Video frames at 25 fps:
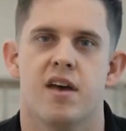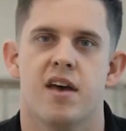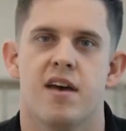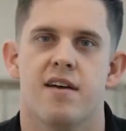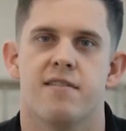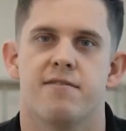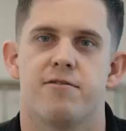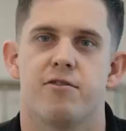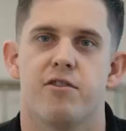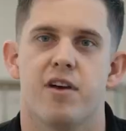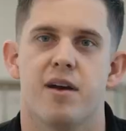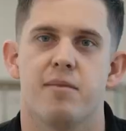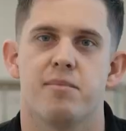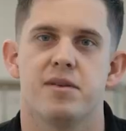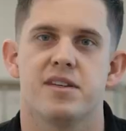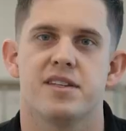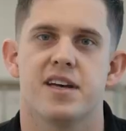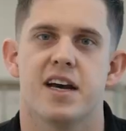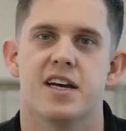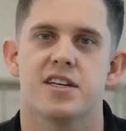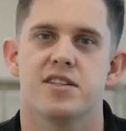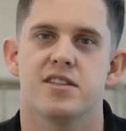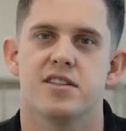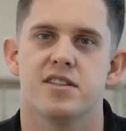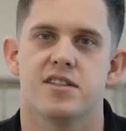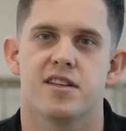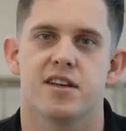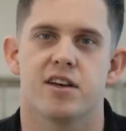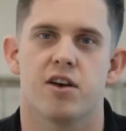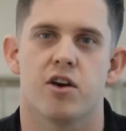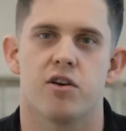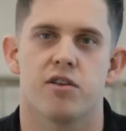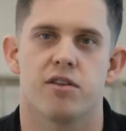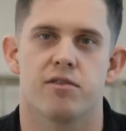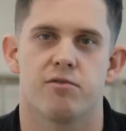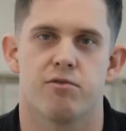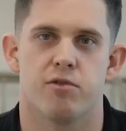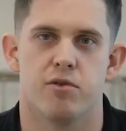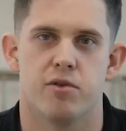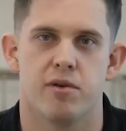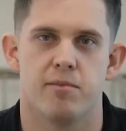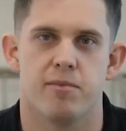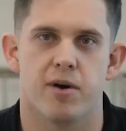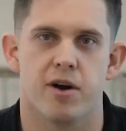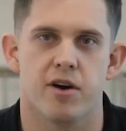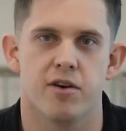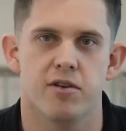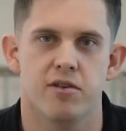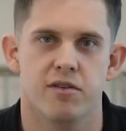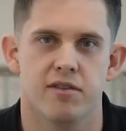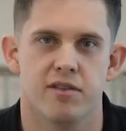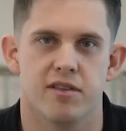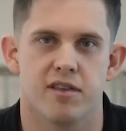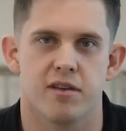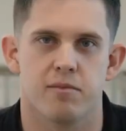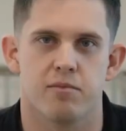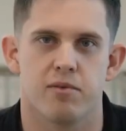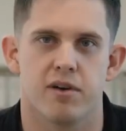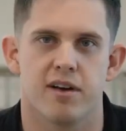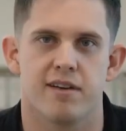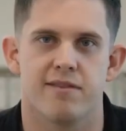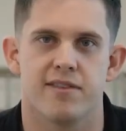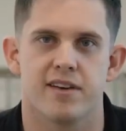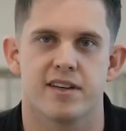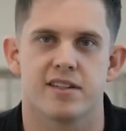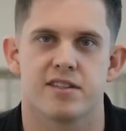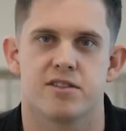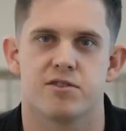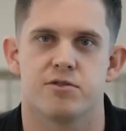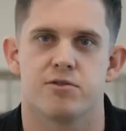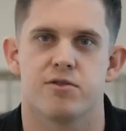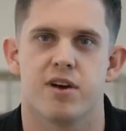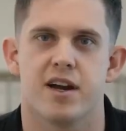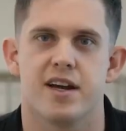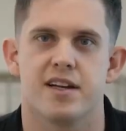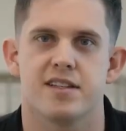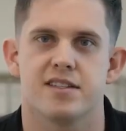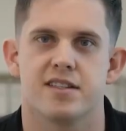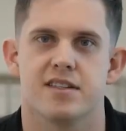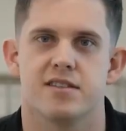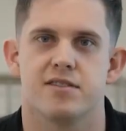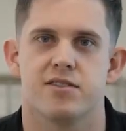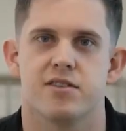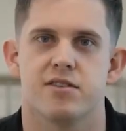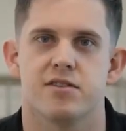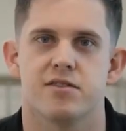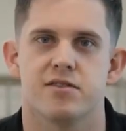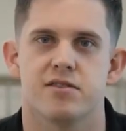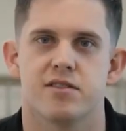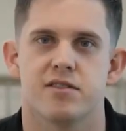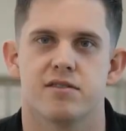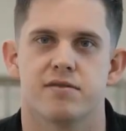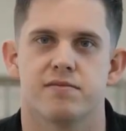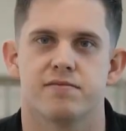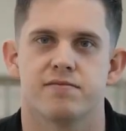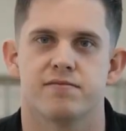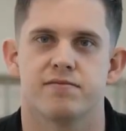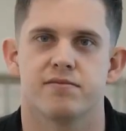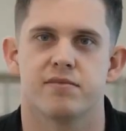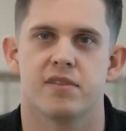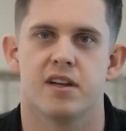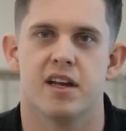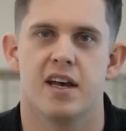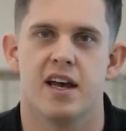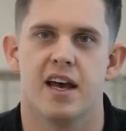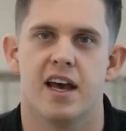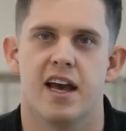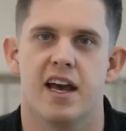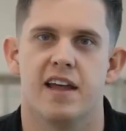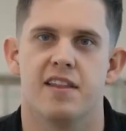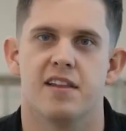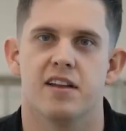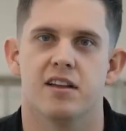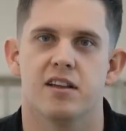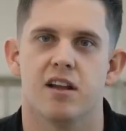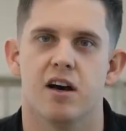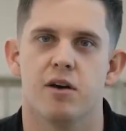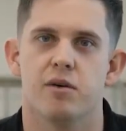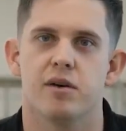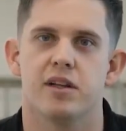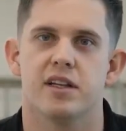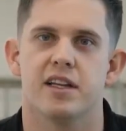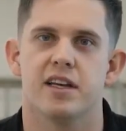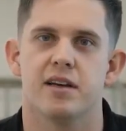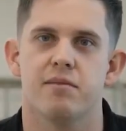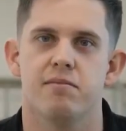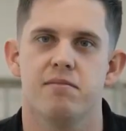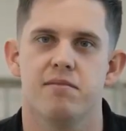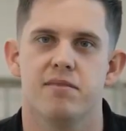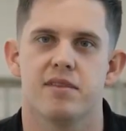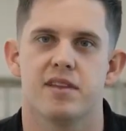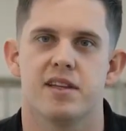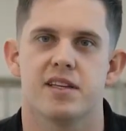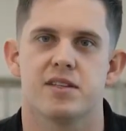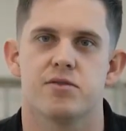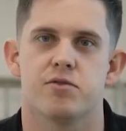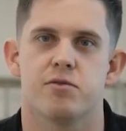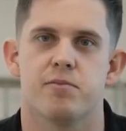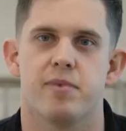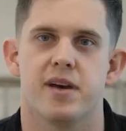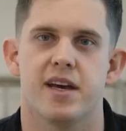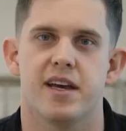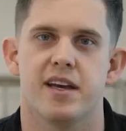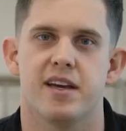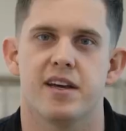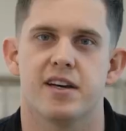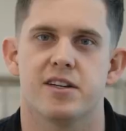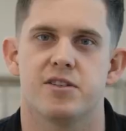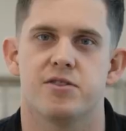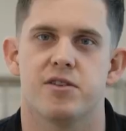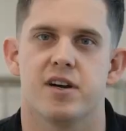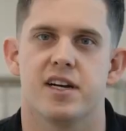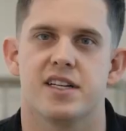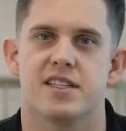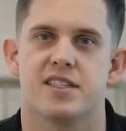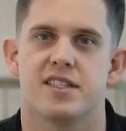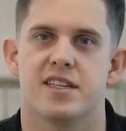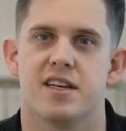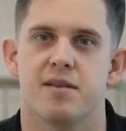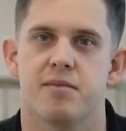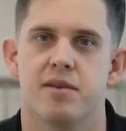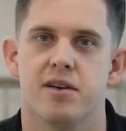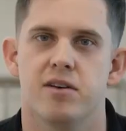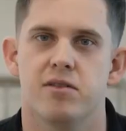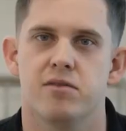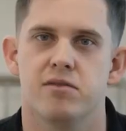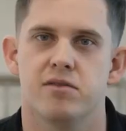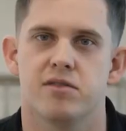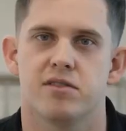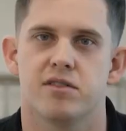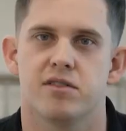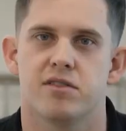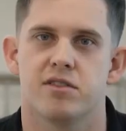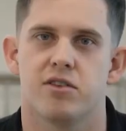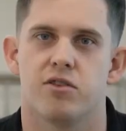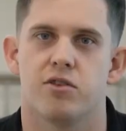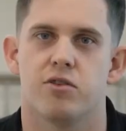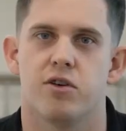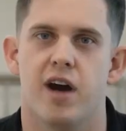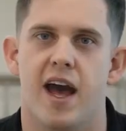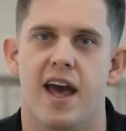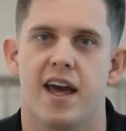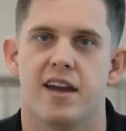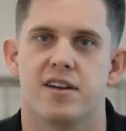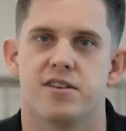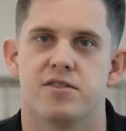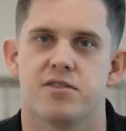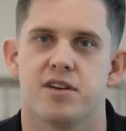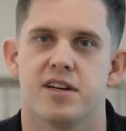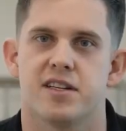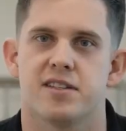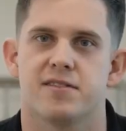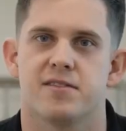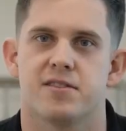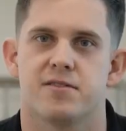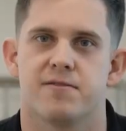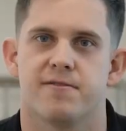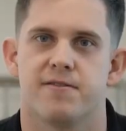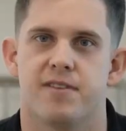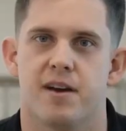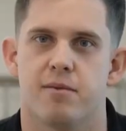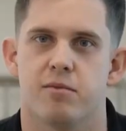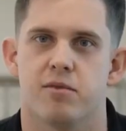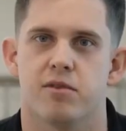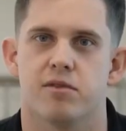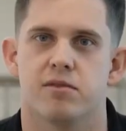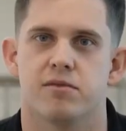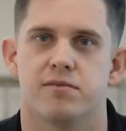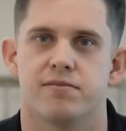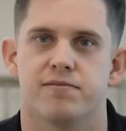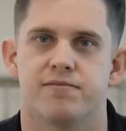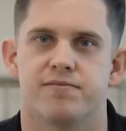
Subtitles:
For amputations that go through a bone, the prefix trans is used. In the lower limb, this will be a transtibial and transfemoral.